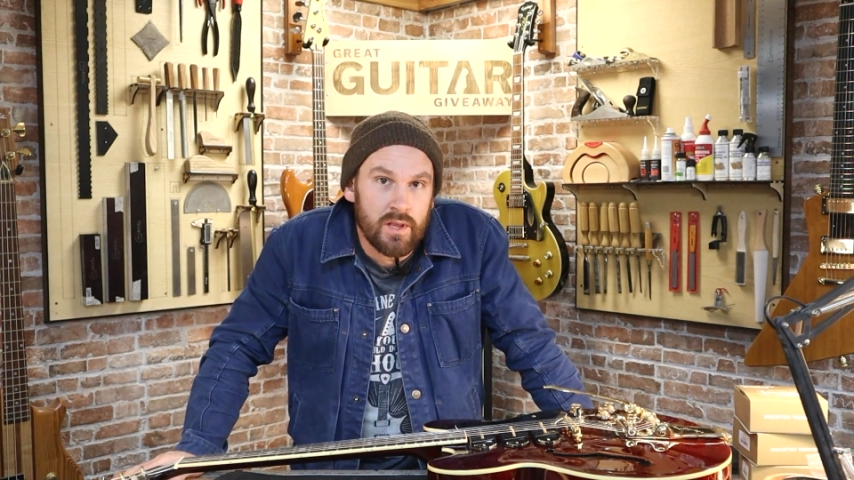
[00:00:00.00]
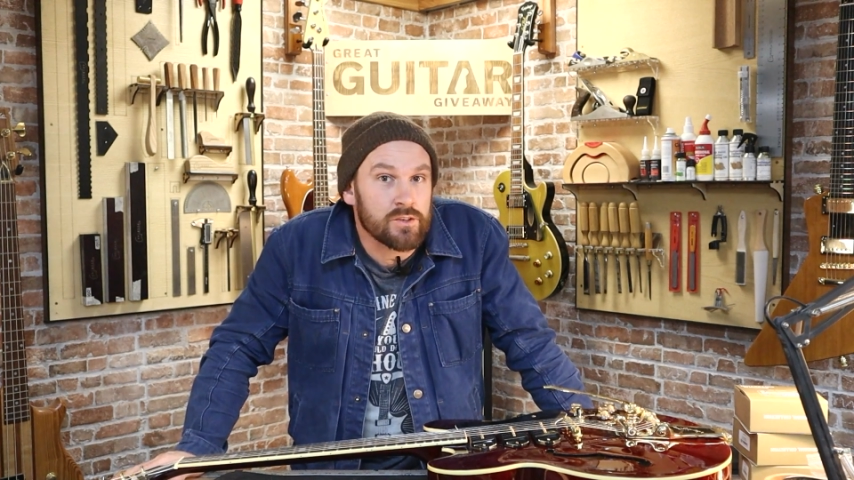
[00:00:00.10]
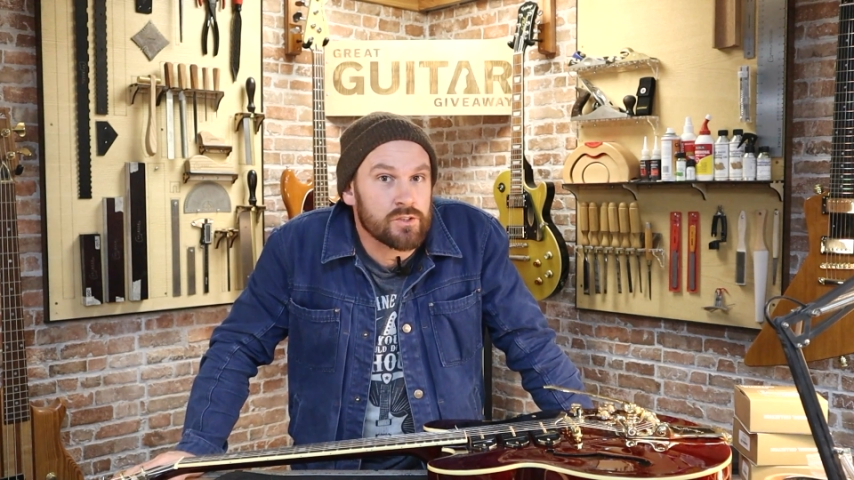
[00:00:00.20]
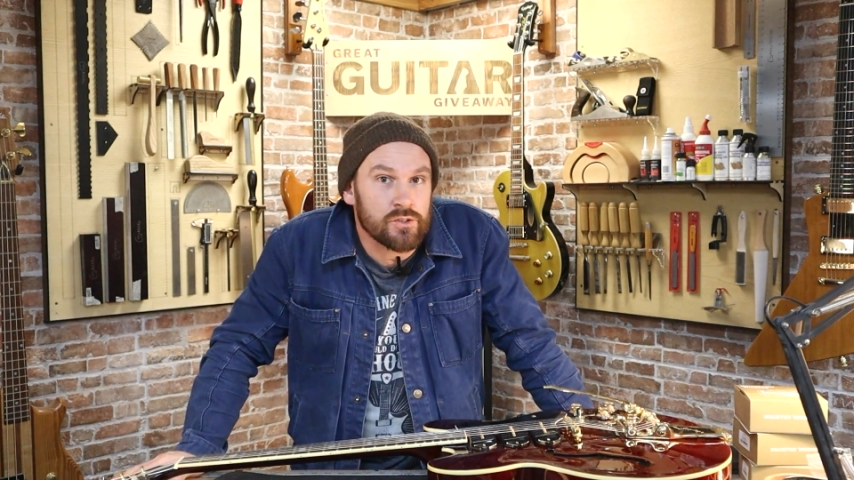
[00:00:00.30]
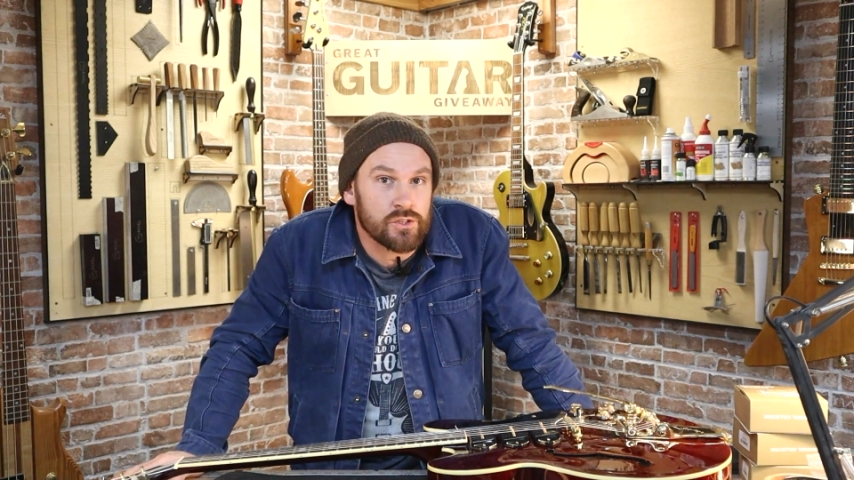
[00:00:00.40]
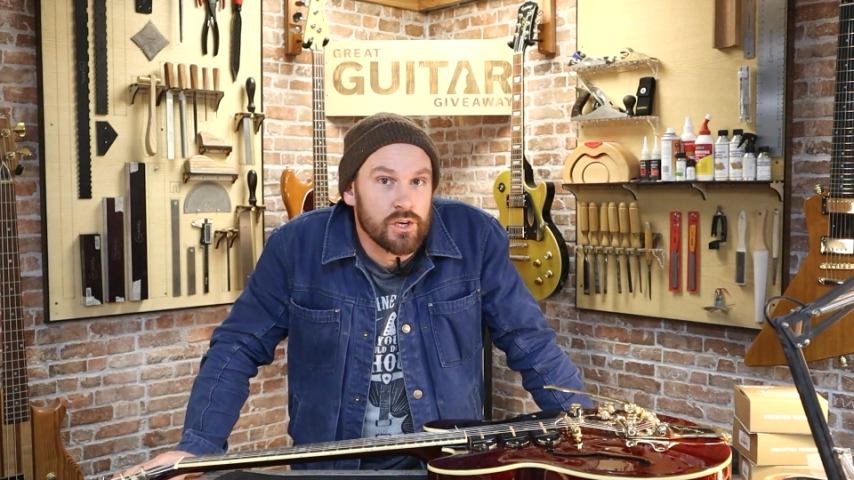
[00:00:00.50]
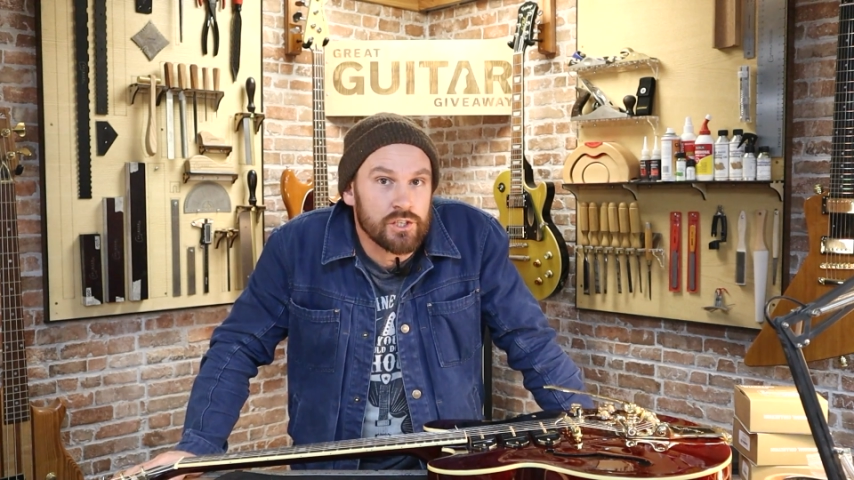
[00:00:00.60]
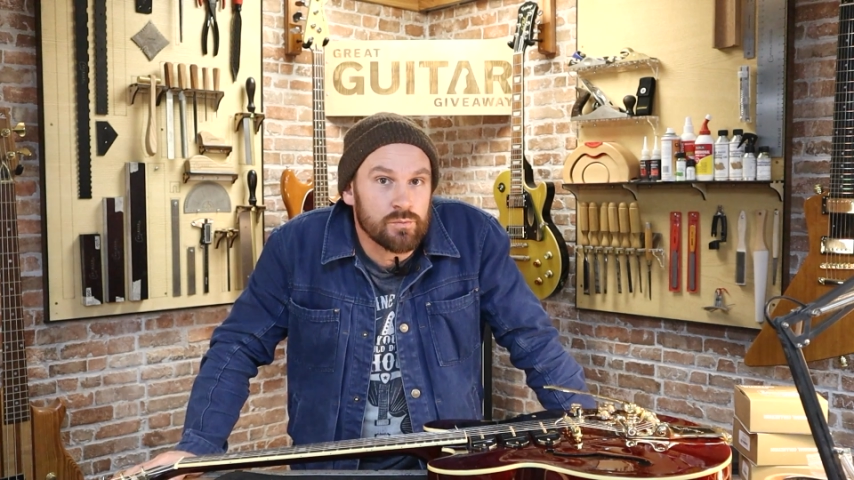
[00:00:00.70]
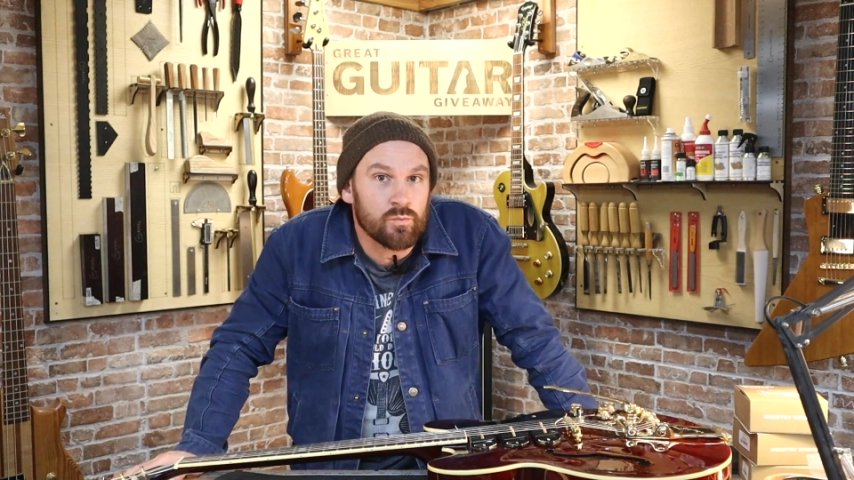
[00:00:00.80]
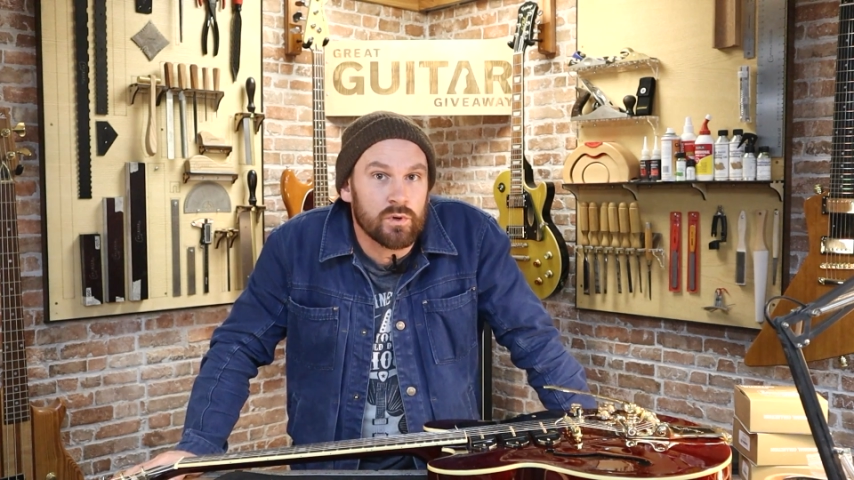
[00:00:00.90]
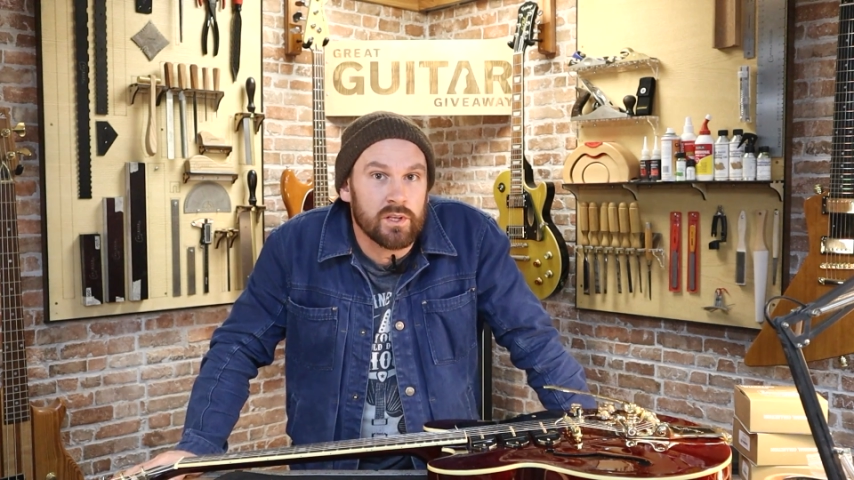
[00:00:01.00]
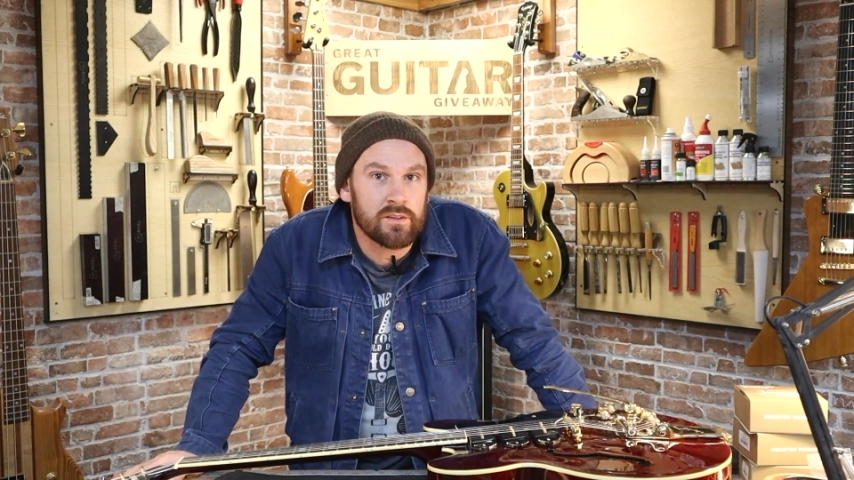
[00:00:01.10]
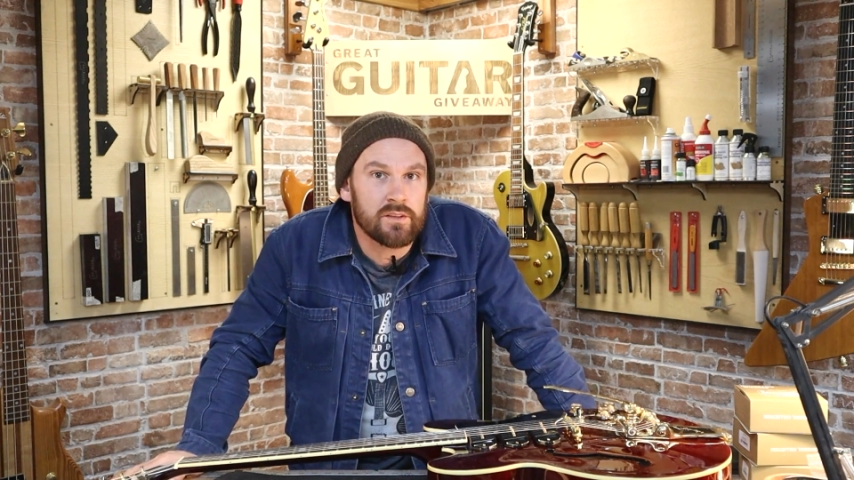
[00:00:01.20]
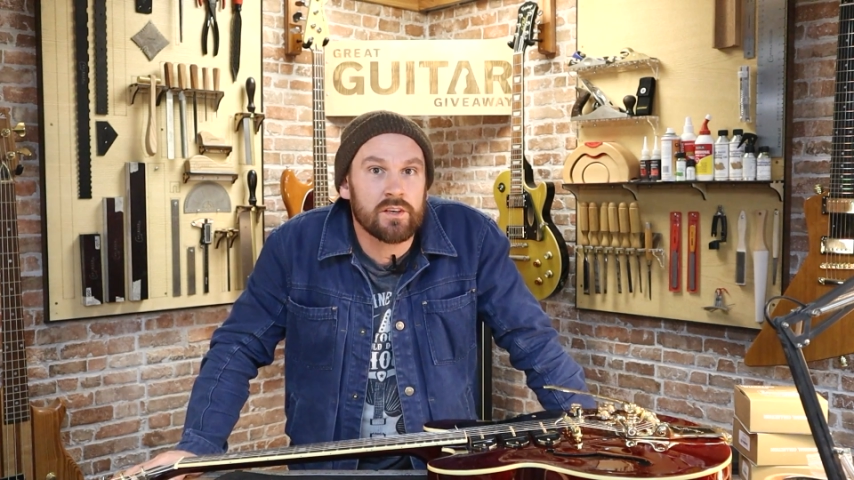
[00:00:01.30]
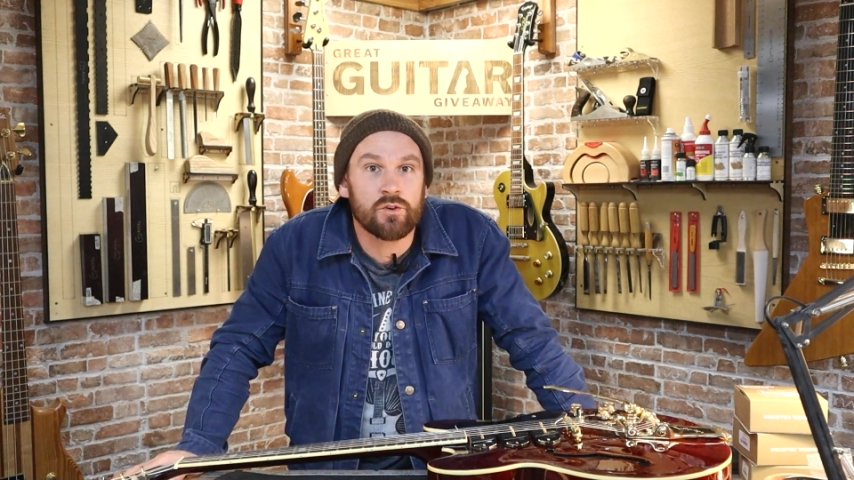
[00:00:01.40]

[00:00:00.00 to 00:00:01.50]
in association with